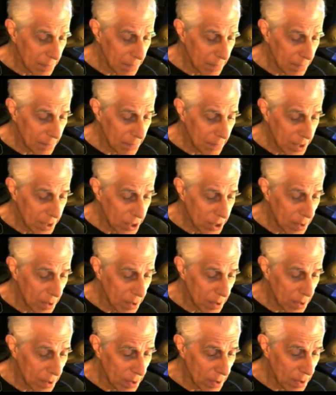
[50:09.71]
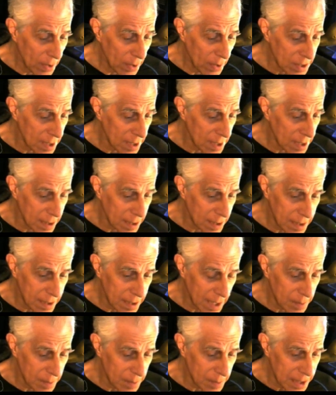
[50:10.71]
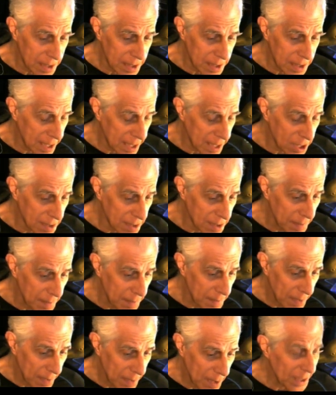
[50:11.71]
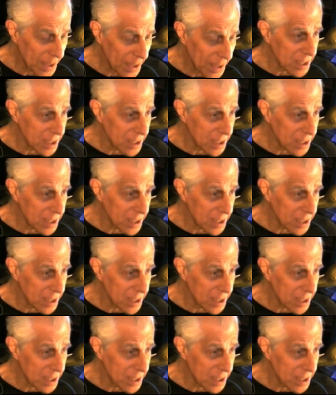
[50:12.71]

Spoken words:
video evidence and documentation about